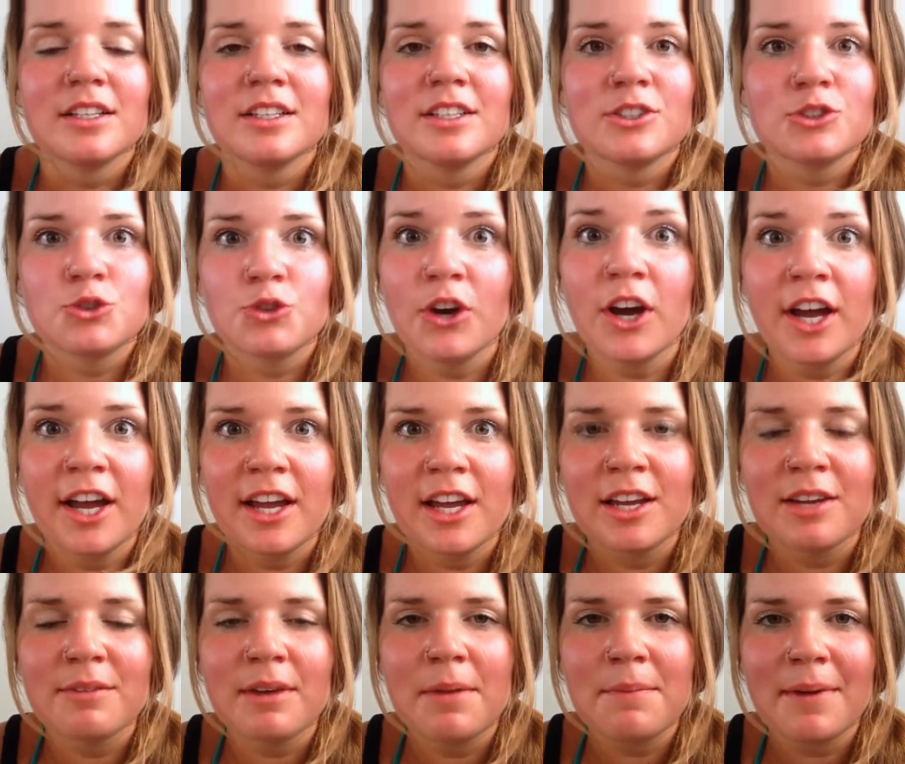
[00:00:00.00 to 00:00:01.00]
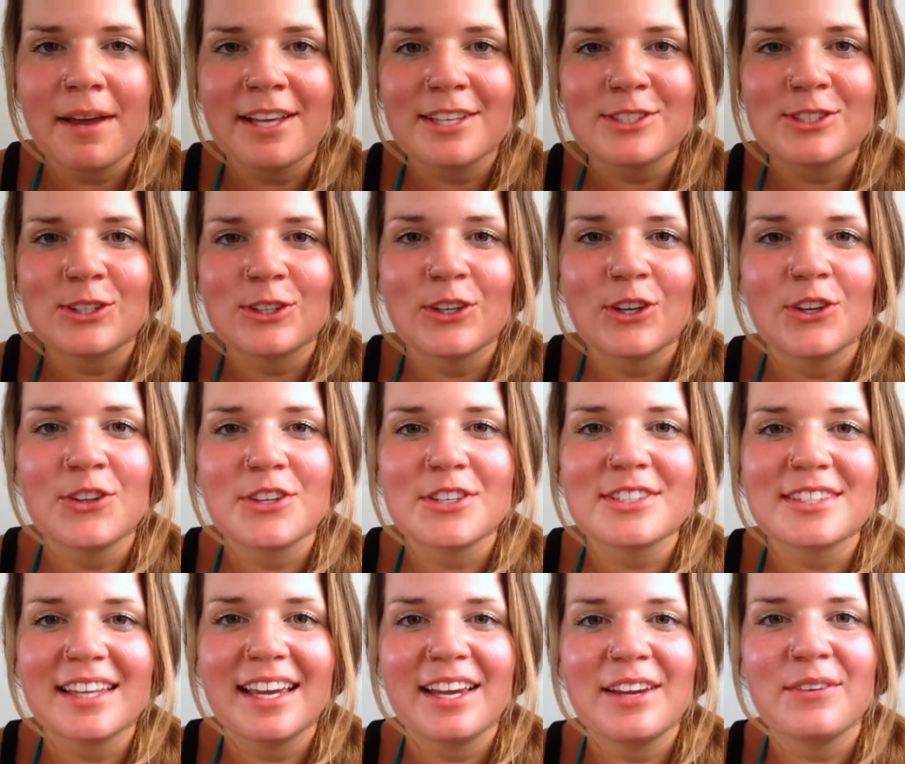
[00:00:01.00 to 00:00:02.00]
trying my best to learn
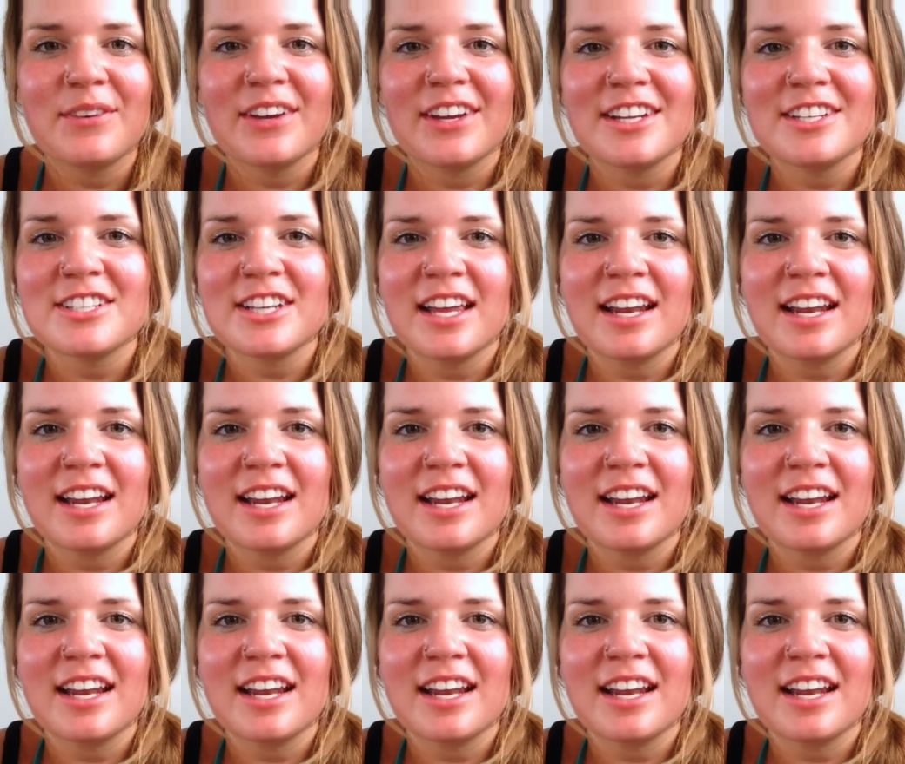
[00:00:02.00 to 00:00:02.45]
this language,